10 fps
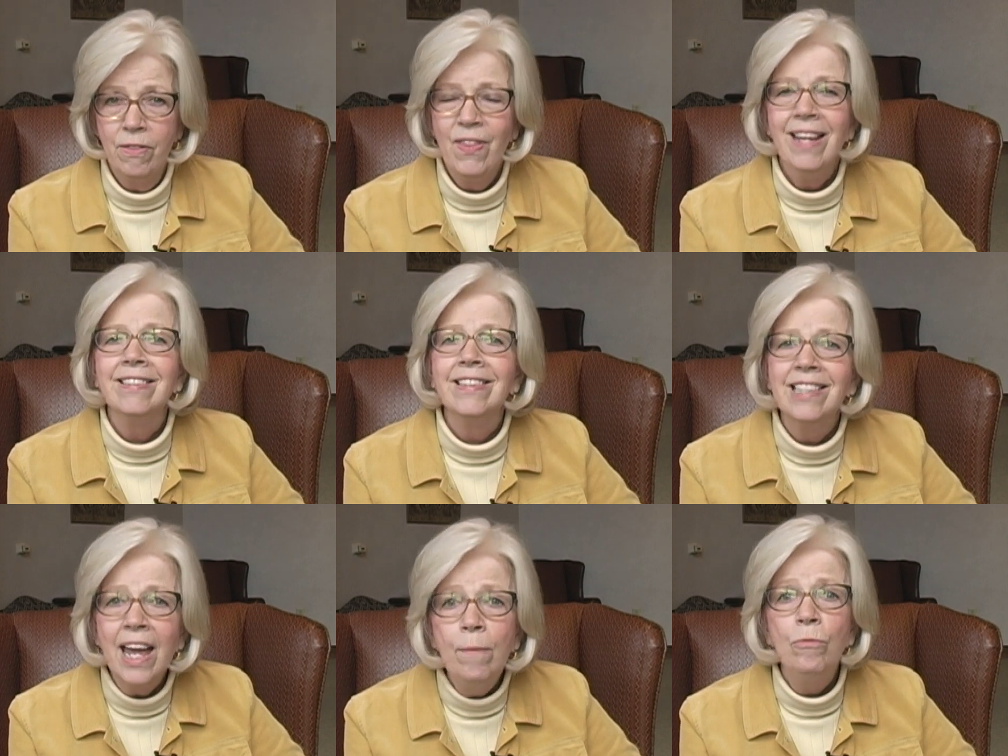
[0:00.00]
That
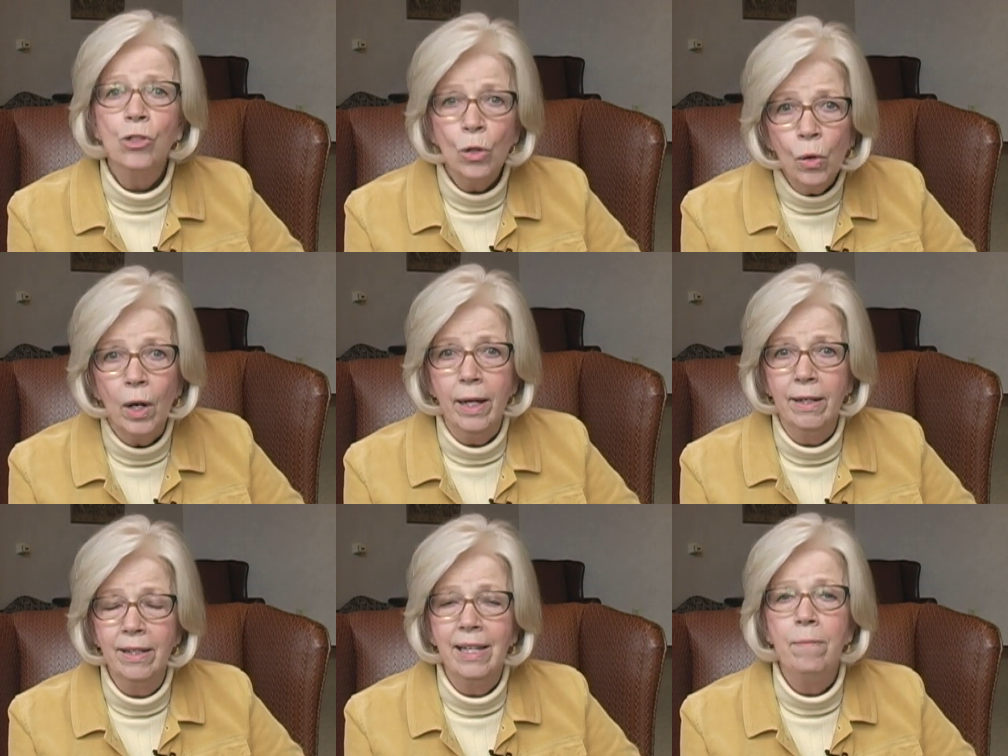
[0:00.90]
same joy
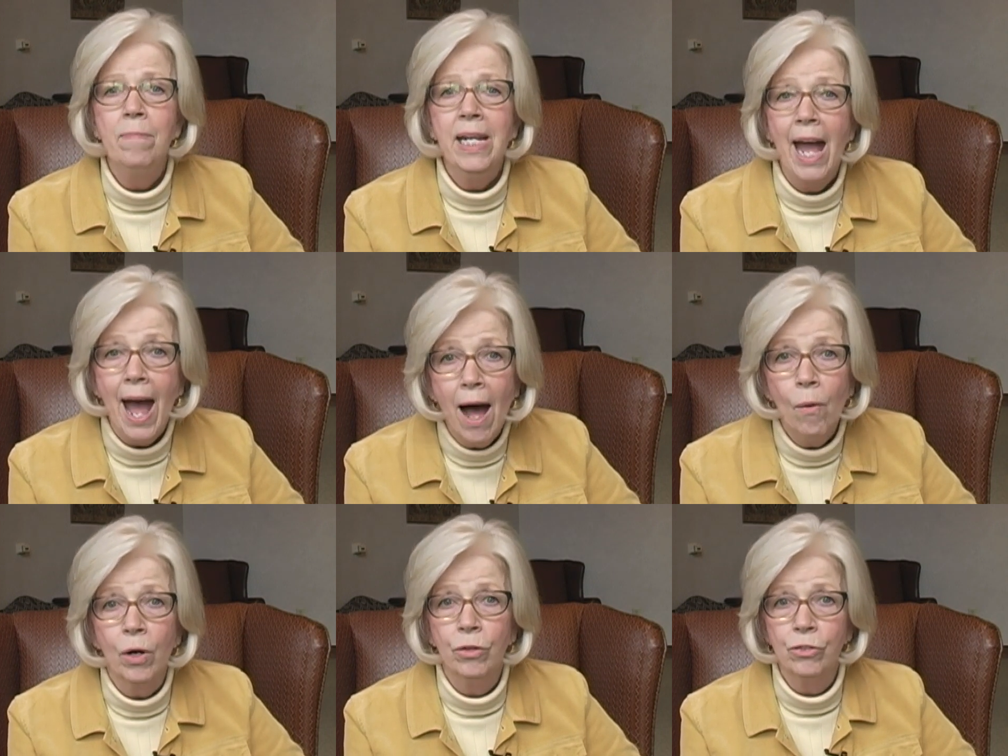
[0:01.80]
can be
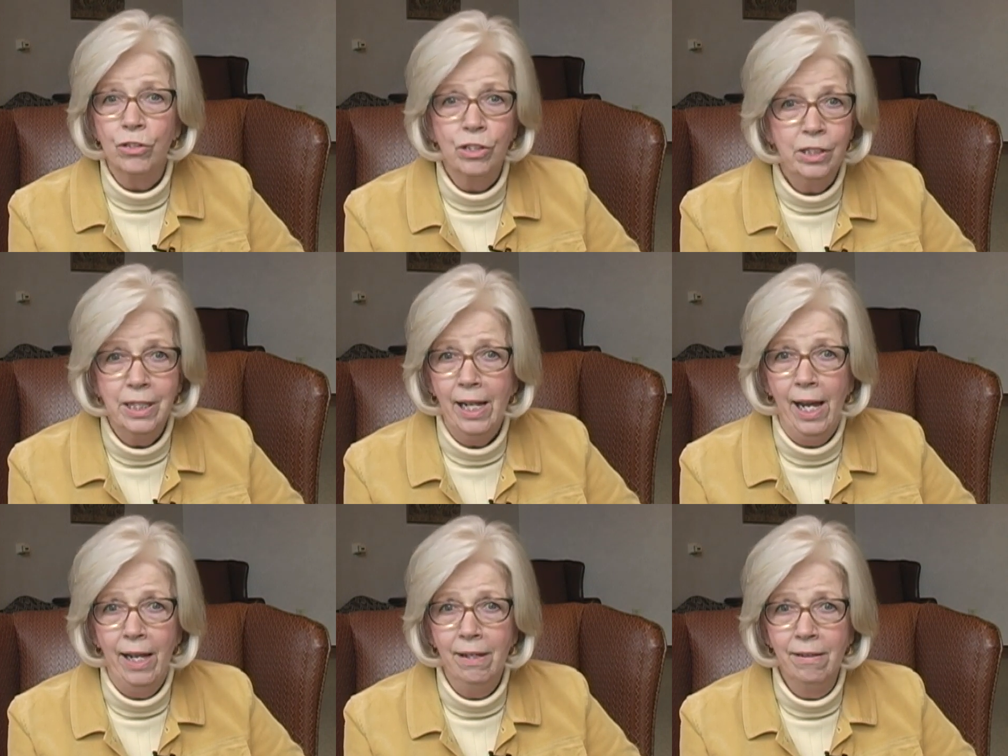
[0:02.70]
ours
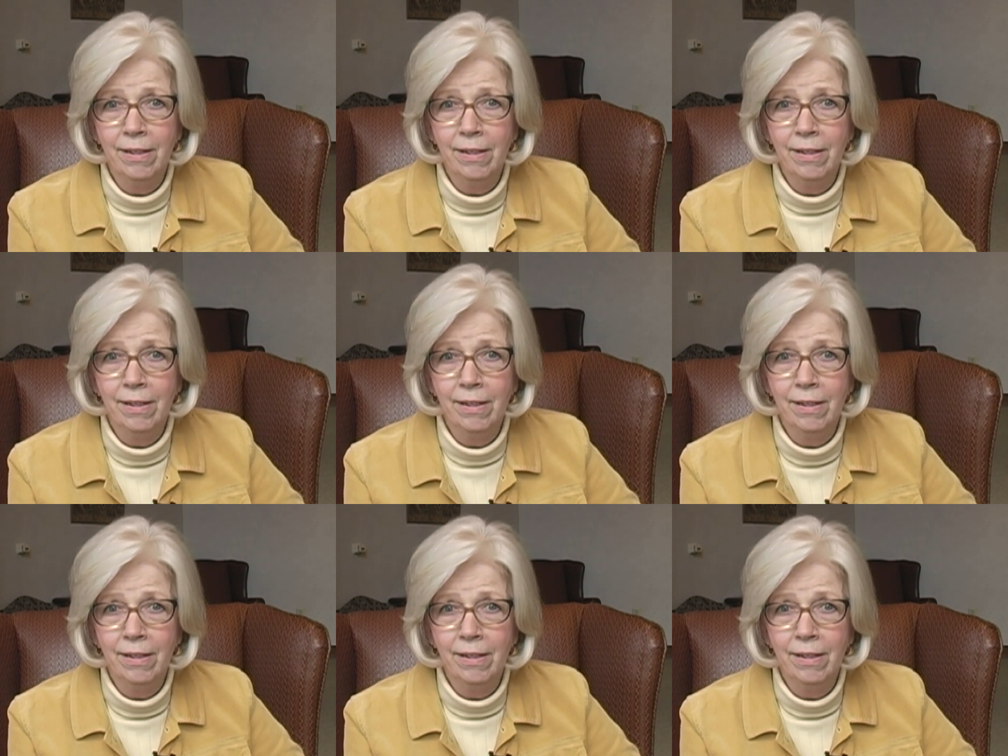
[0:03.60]
today.